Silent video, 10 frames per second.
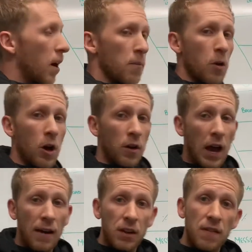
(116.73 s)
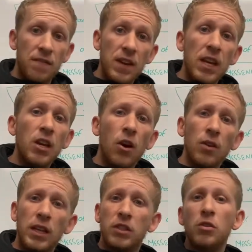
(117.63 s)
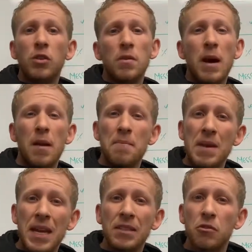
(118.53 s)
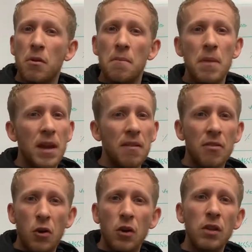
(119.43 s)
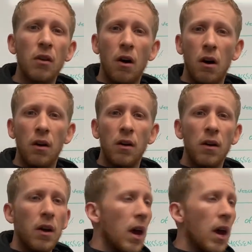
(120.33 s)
having a video that's usually about a minute to a minute 30 long.